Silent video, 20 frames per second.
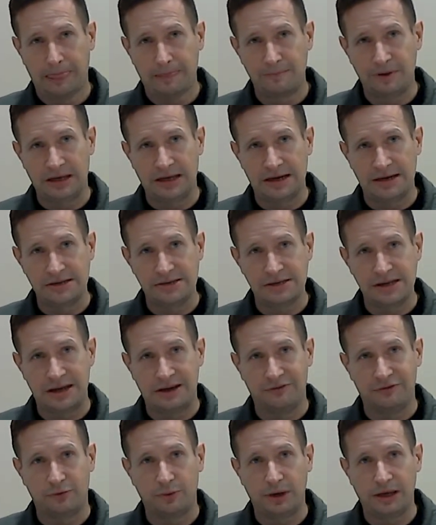because
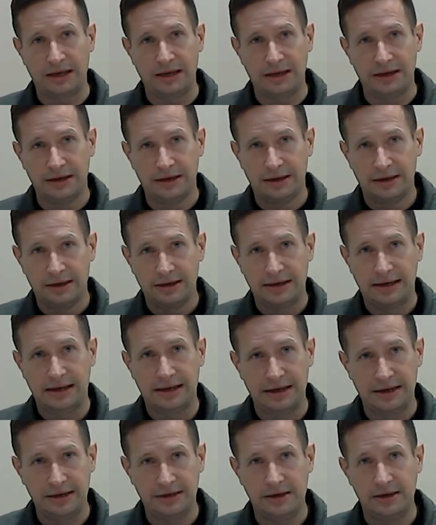if we
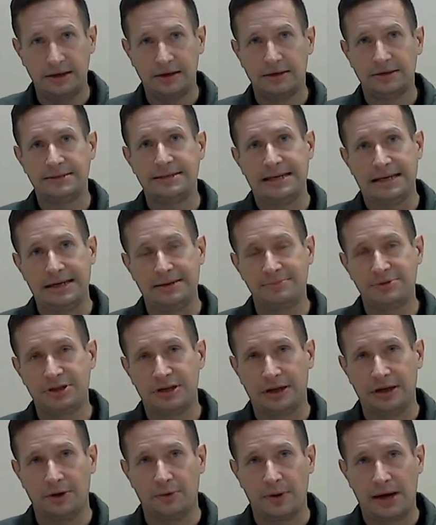need teams to
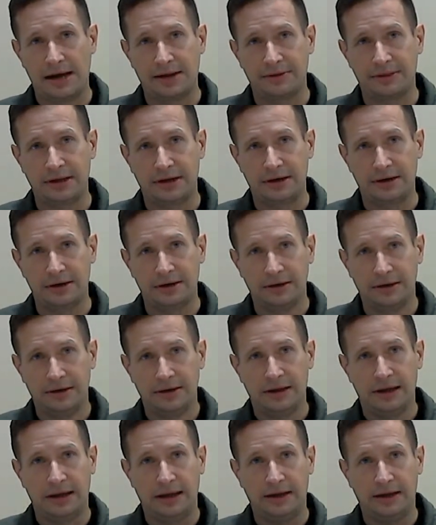go out
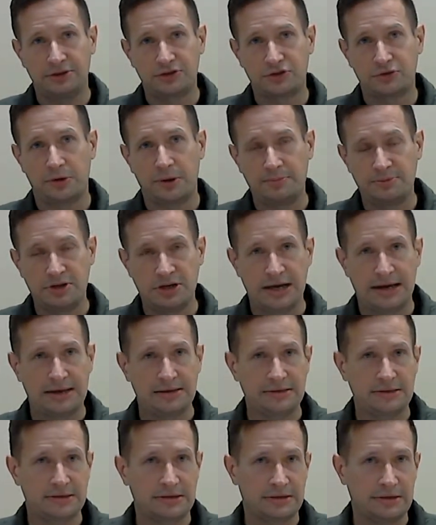there and sweep
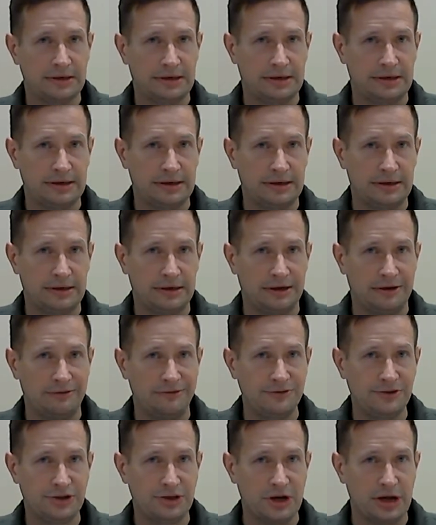jets
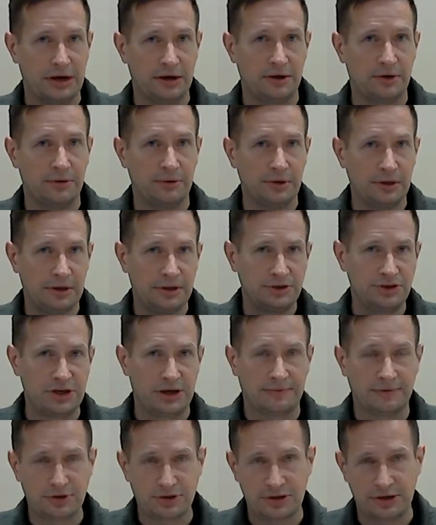of snow,
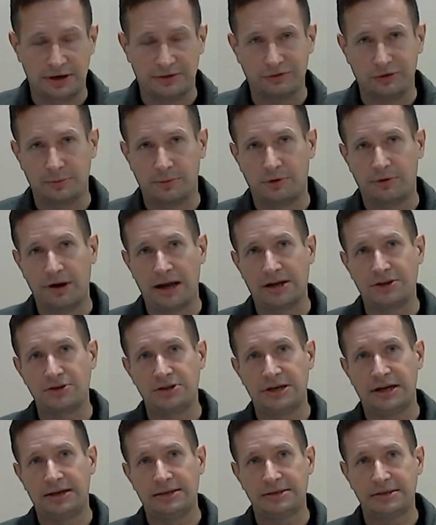shovel snow from around
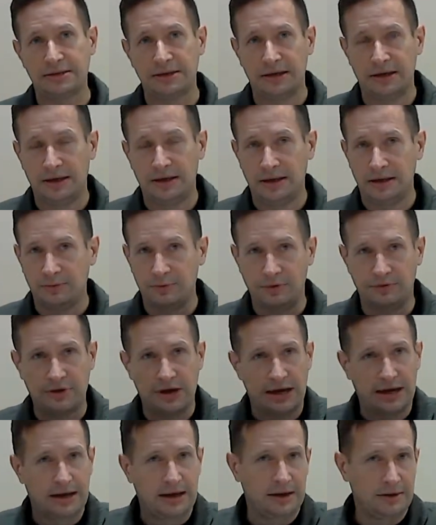jets, we've
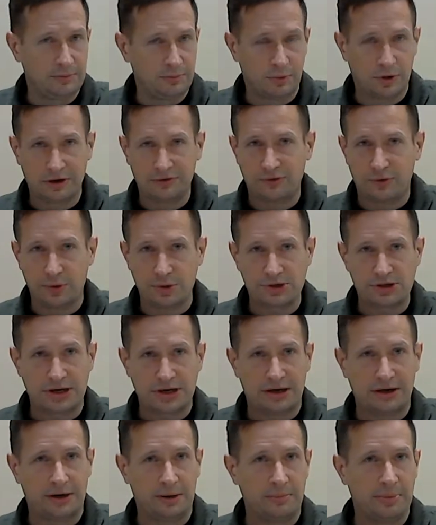got a workforce
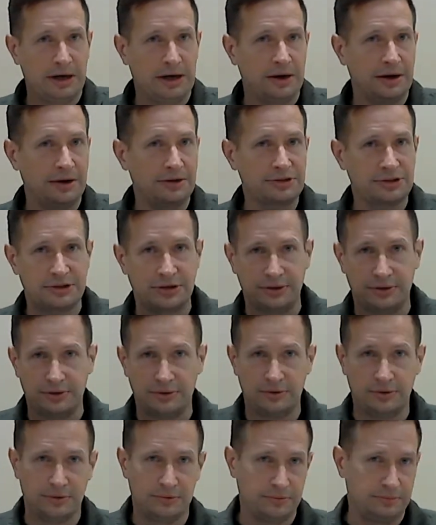there in the barracks
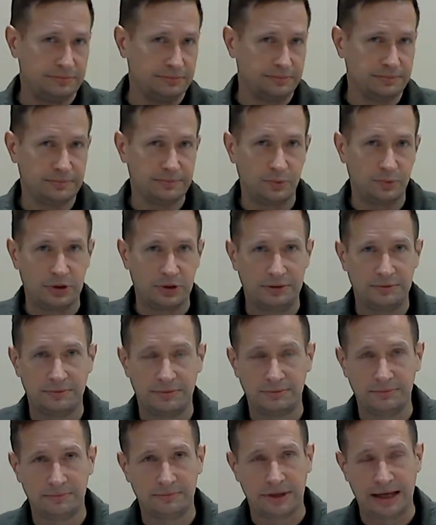who would
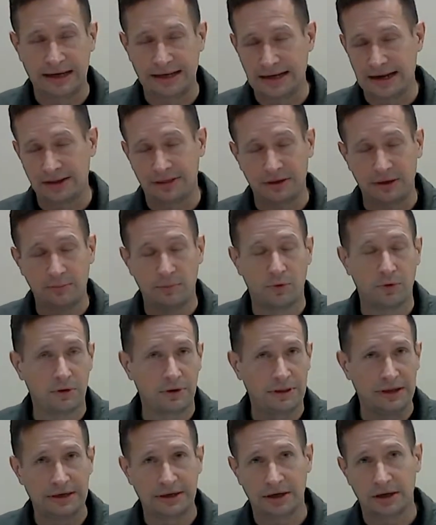like nothing more
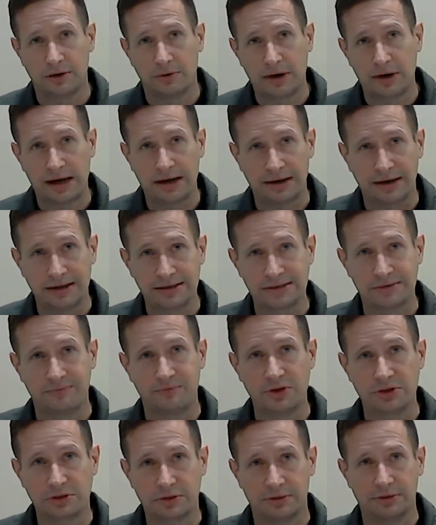than to go out and get some
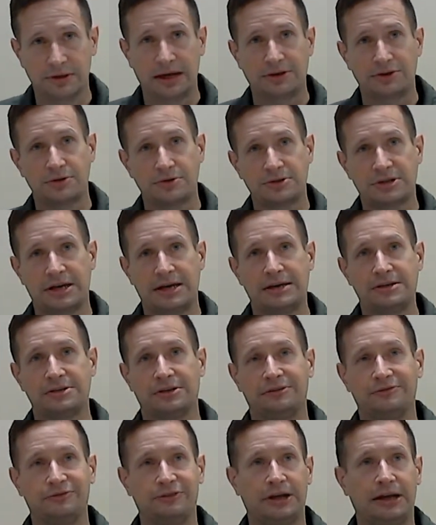physical exercise on
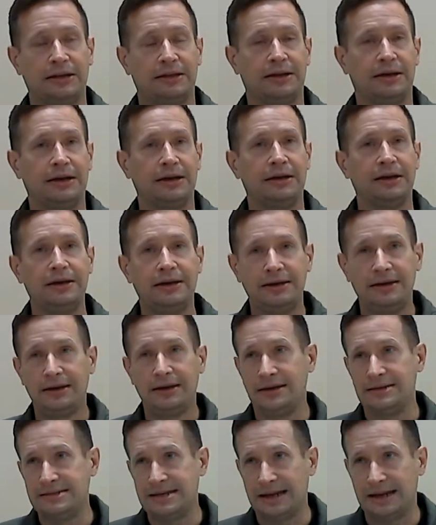the flight line
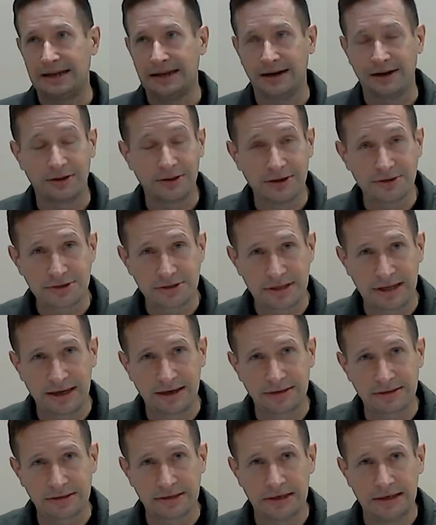and take care of those
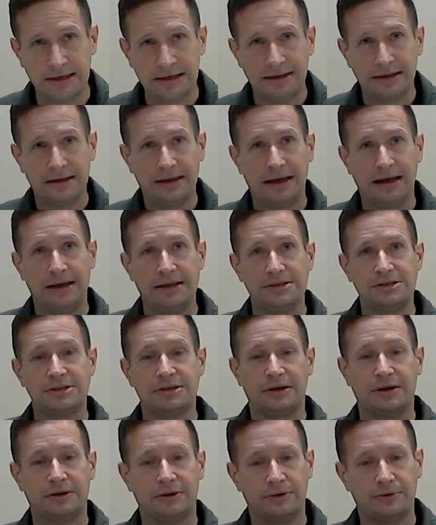things. And
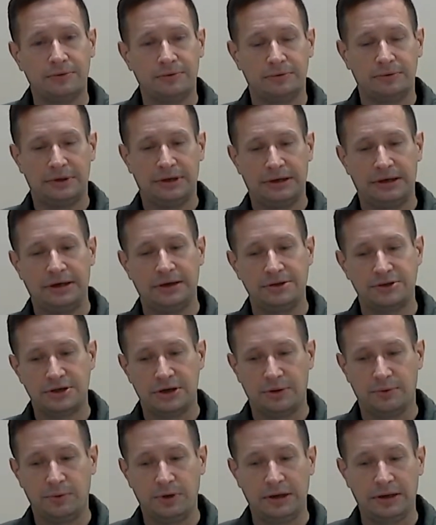so,
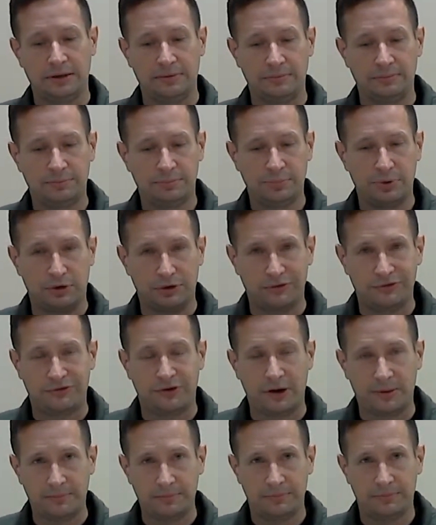so we can pull
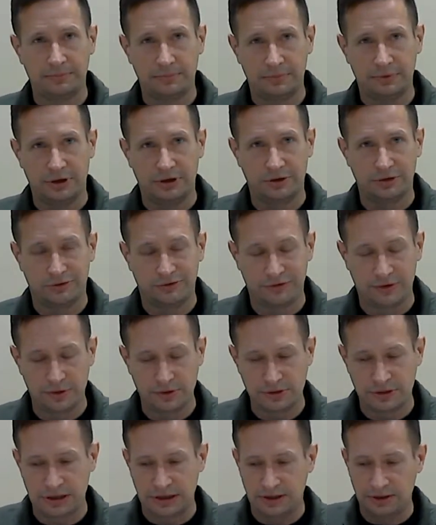from local
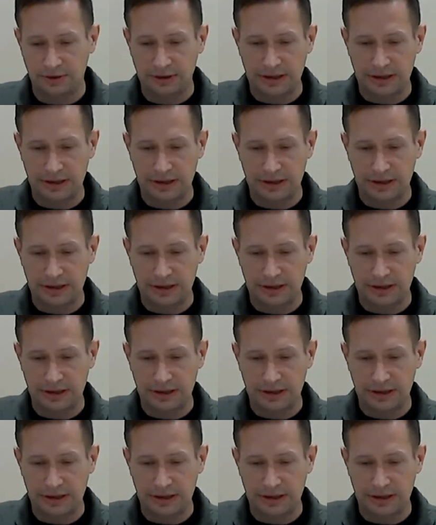folks to do